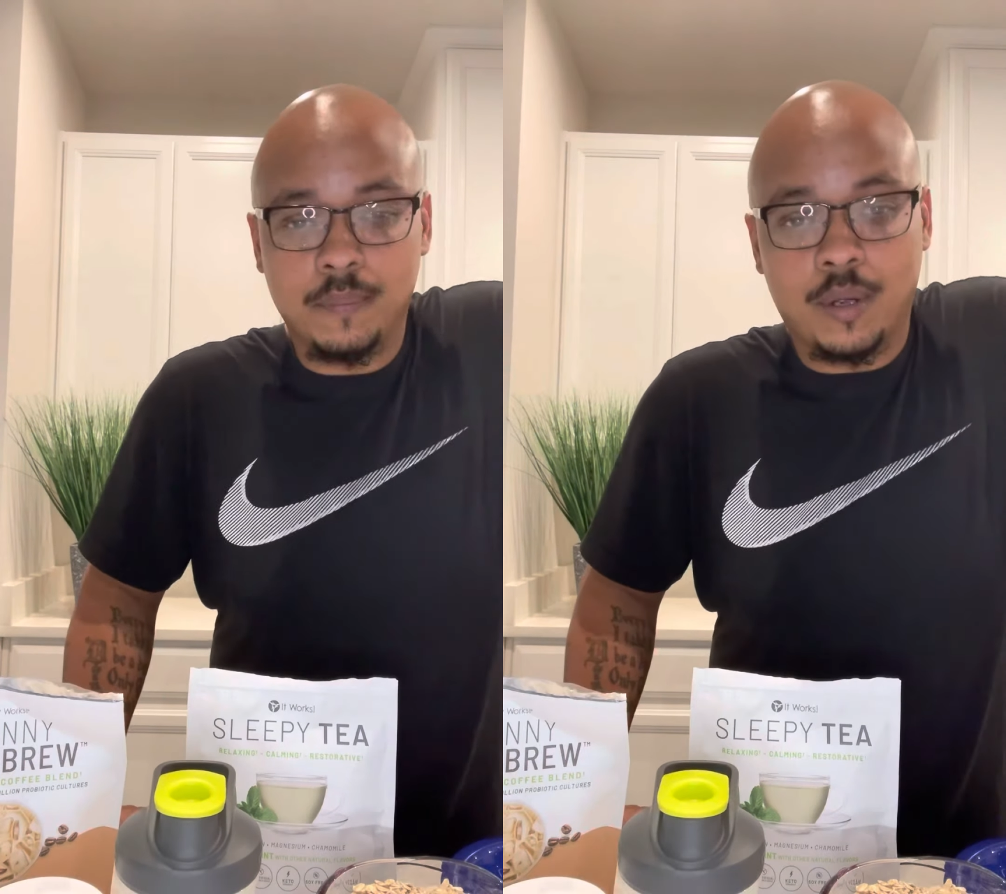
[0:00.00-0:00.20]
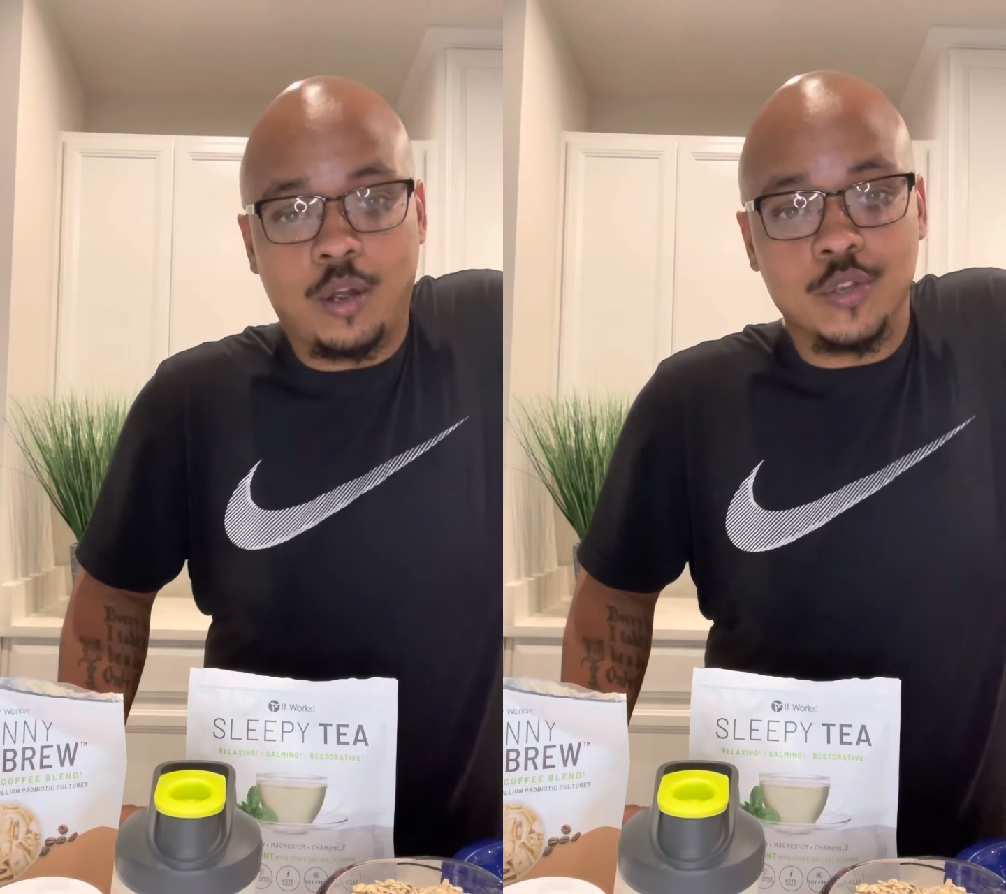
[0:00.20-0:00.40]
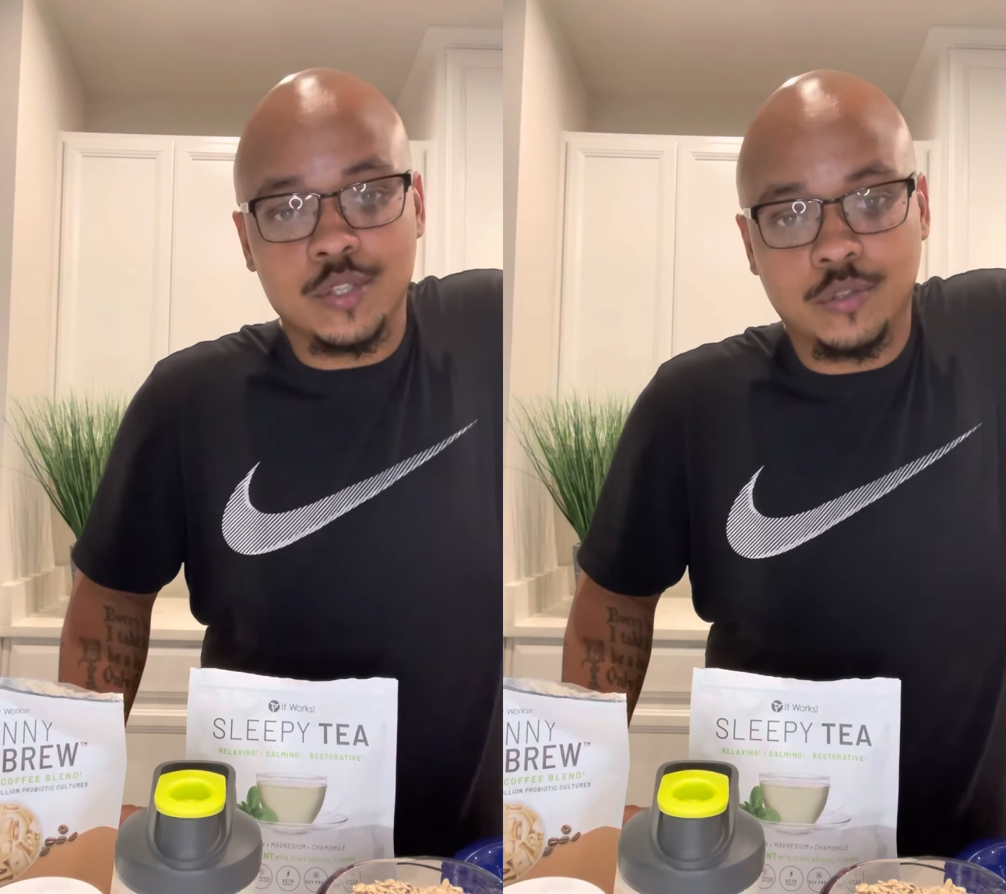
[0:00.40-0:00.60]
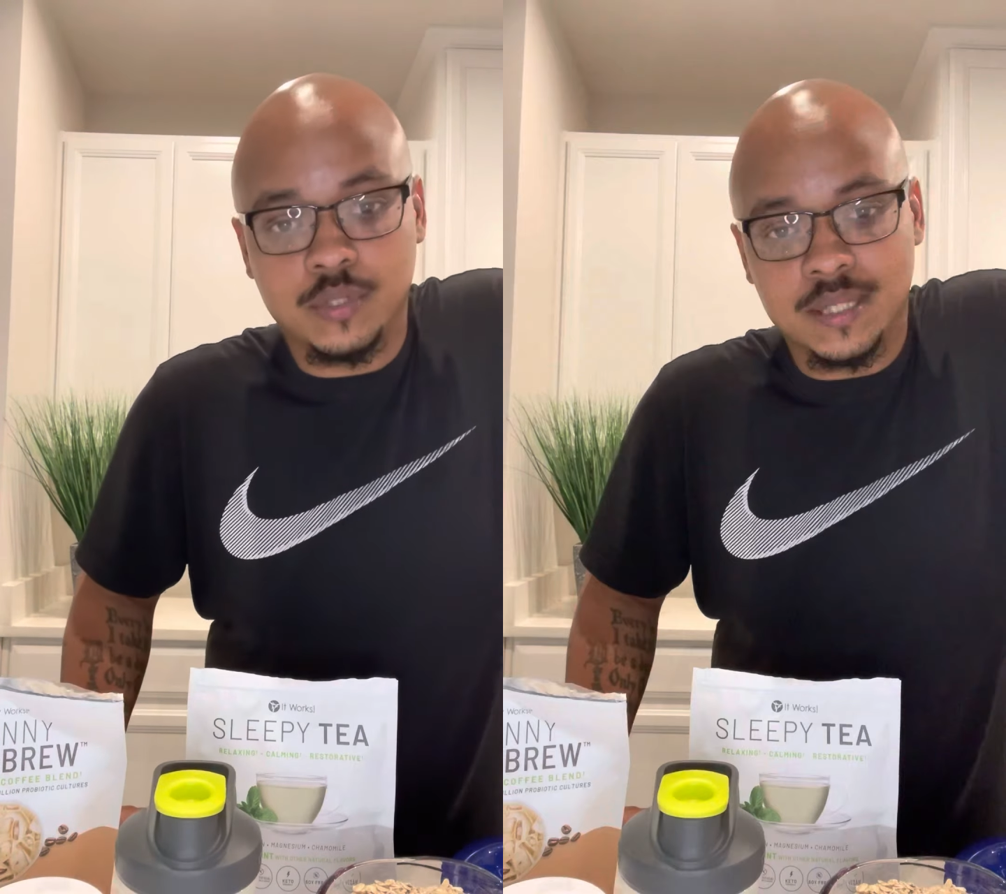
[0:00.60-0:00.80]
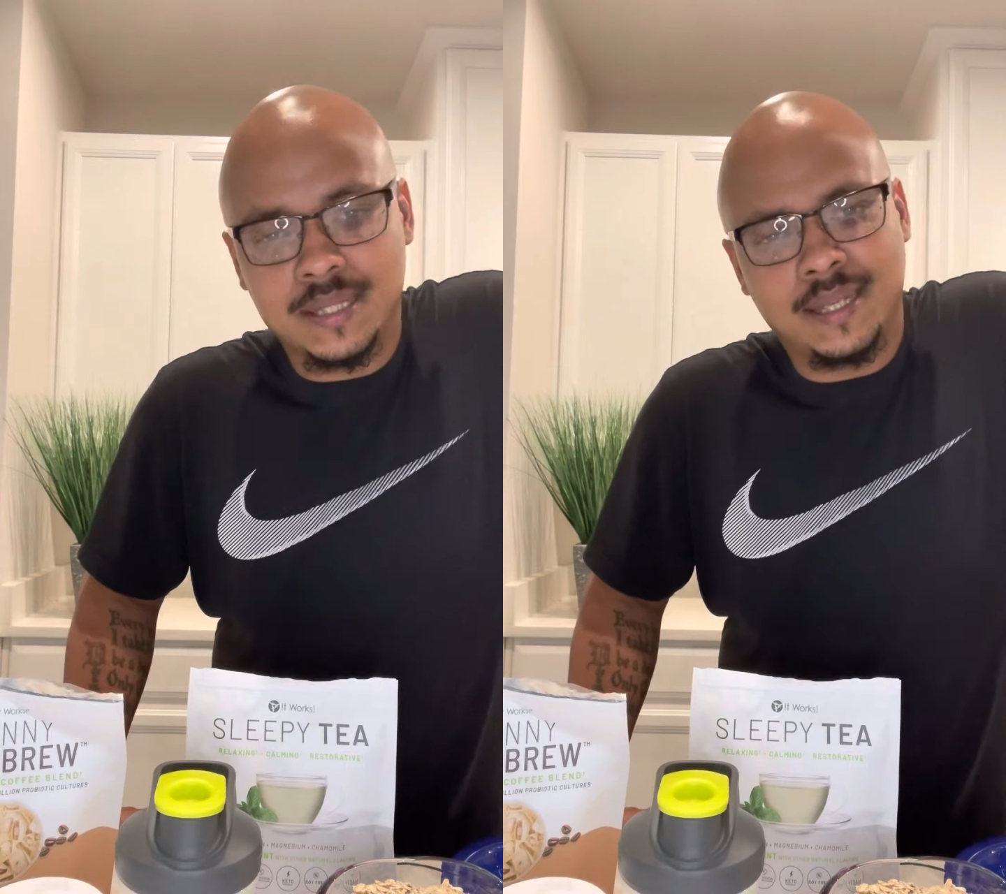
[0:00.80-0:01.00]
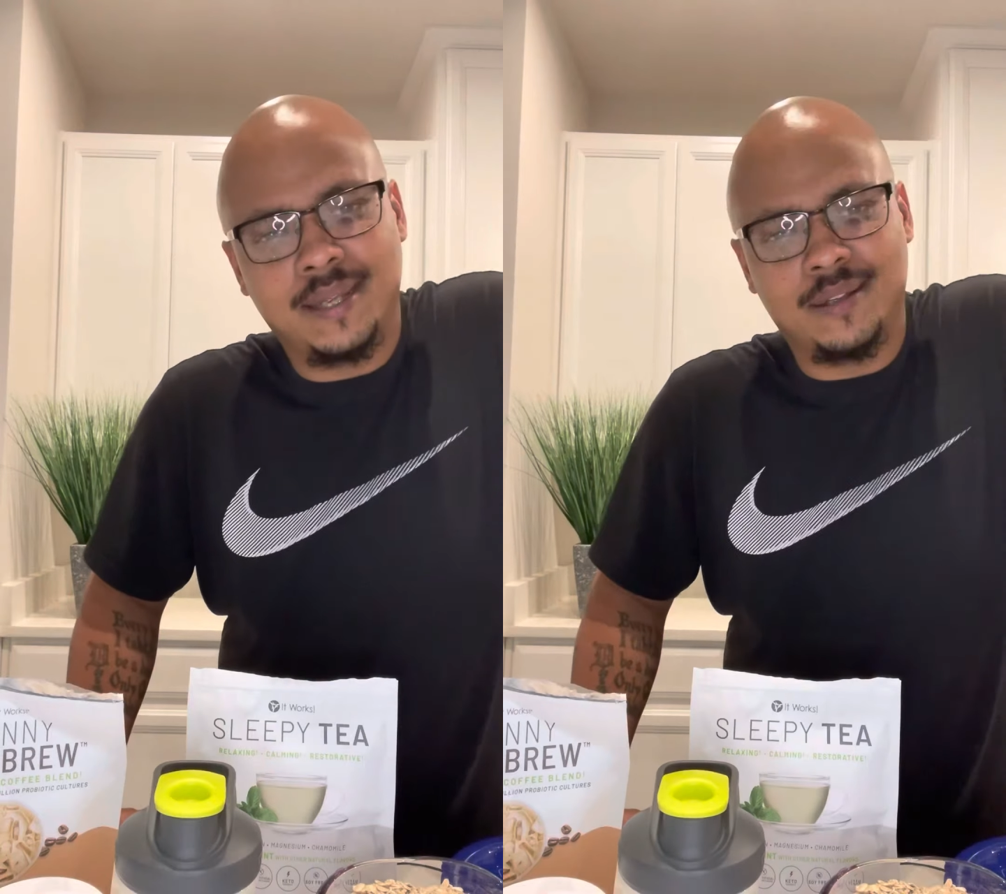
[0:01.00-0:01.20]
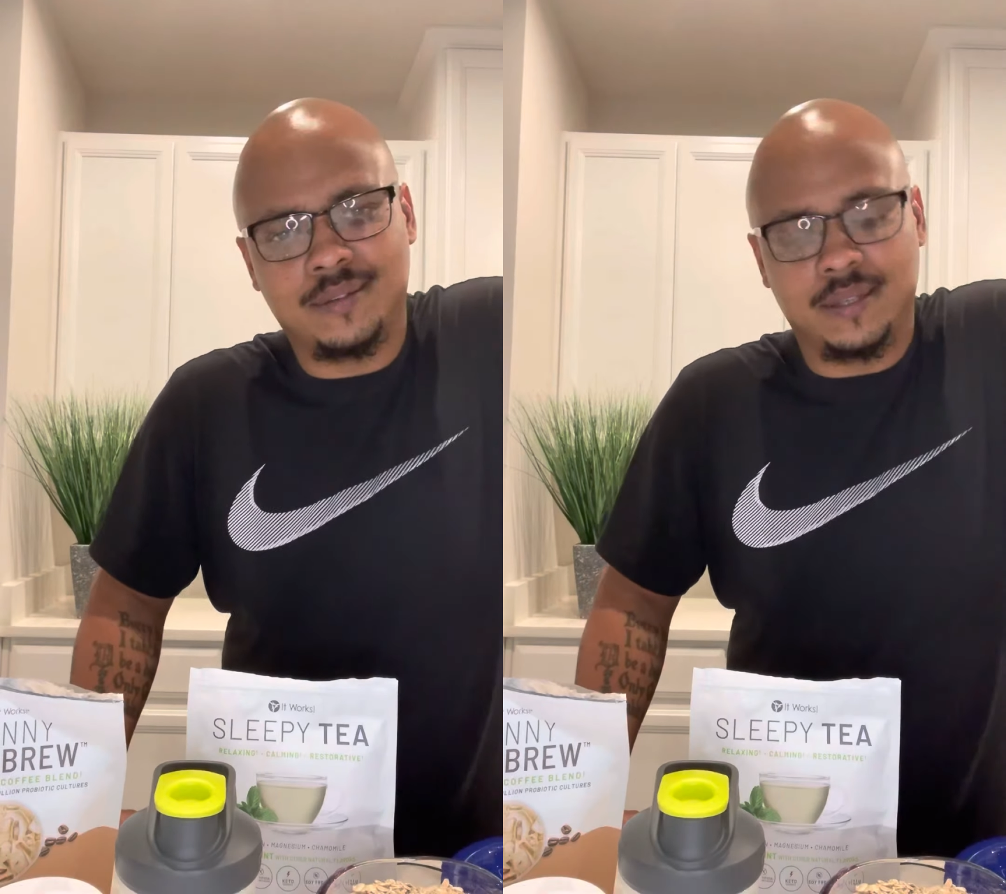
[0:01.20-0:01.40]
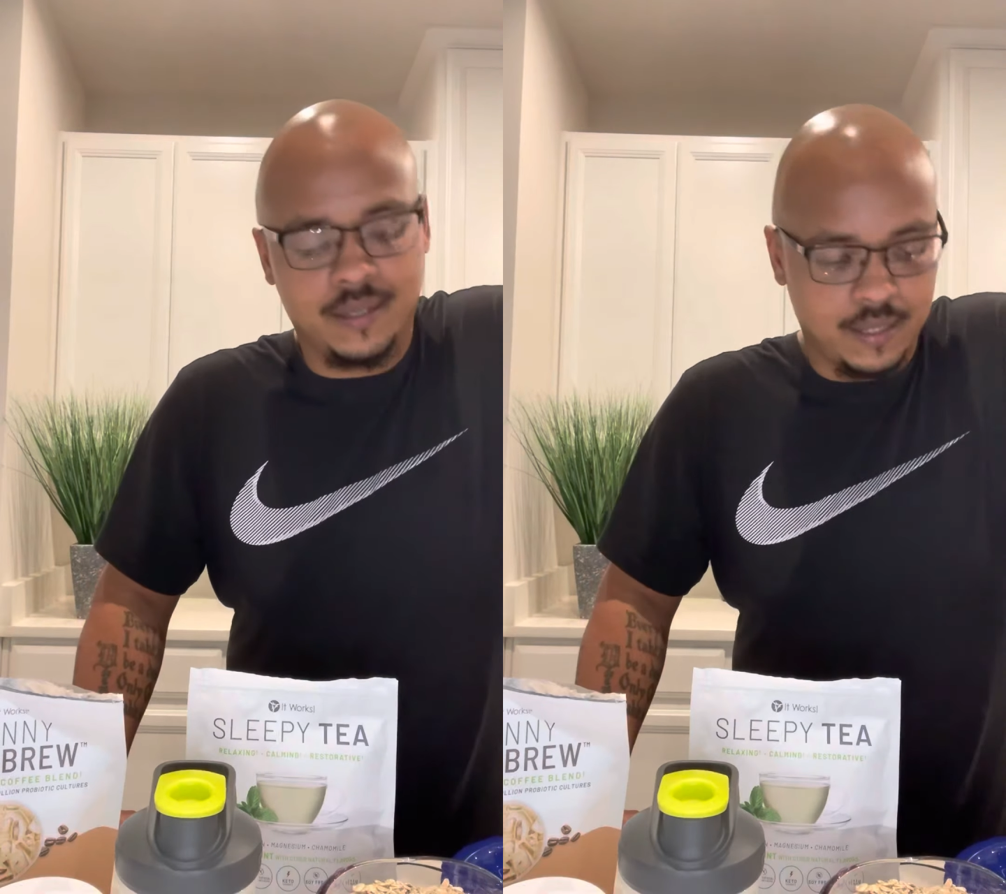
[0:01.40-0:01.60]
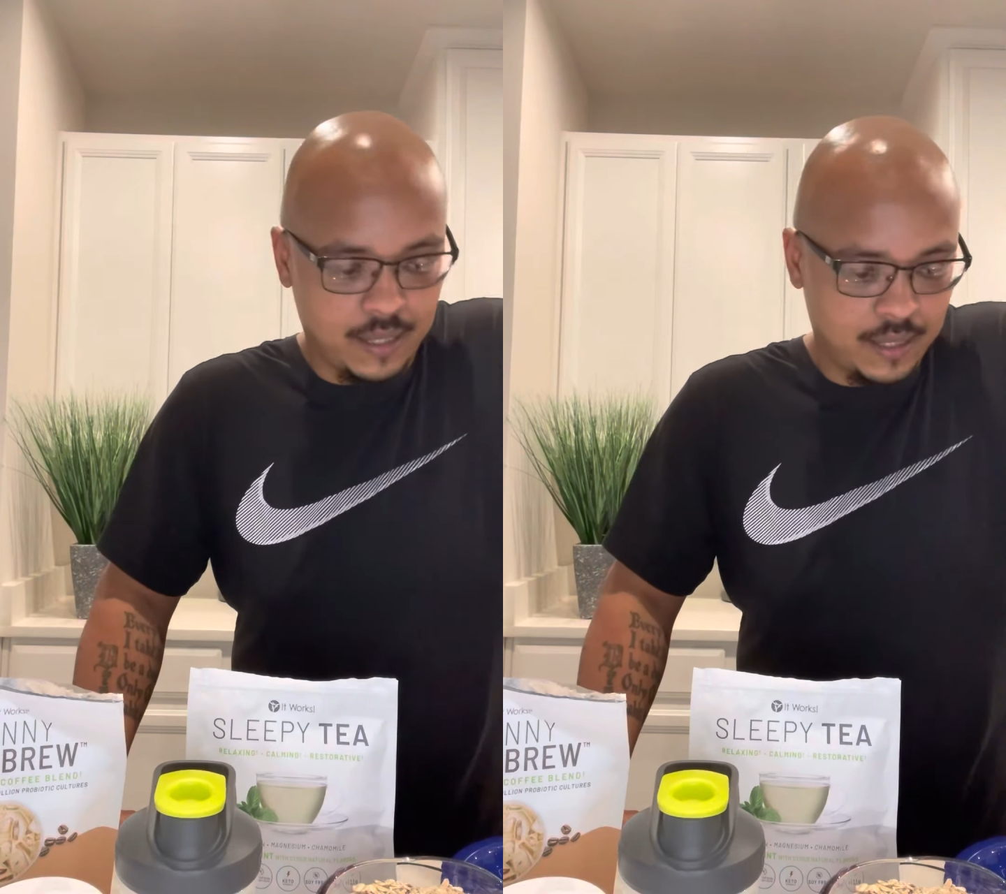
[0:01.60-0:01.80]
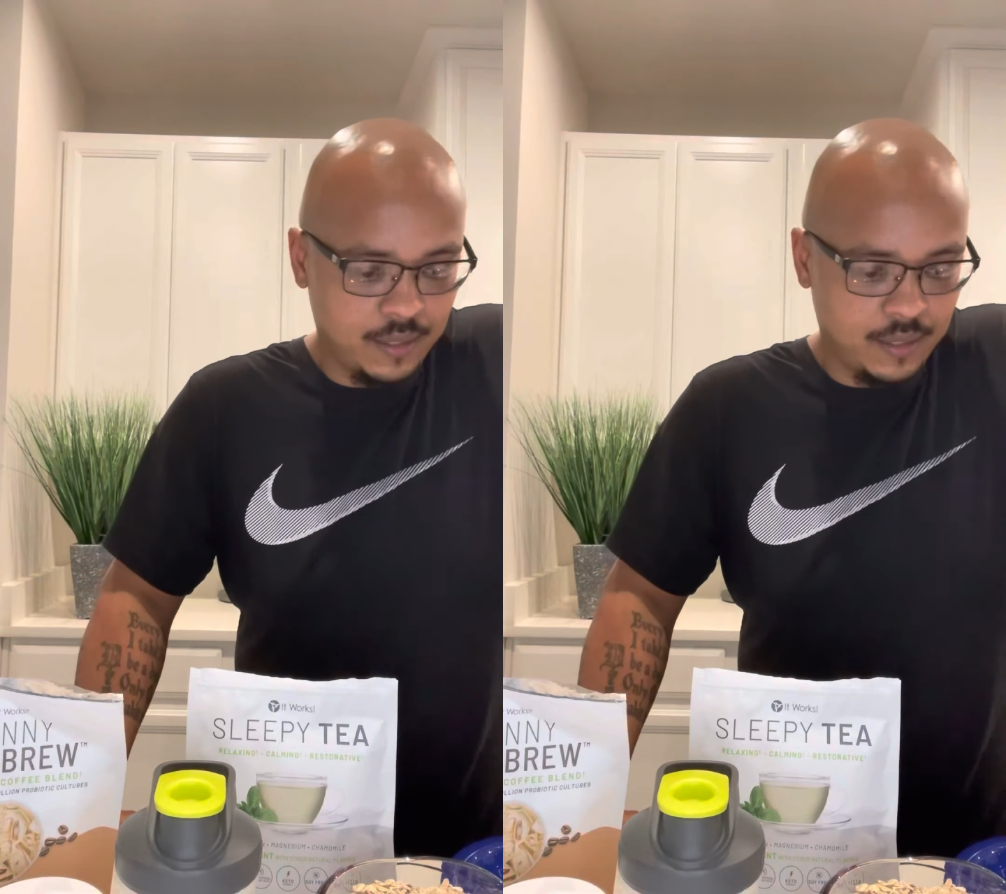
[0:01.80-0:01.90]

but also just stay healthy and,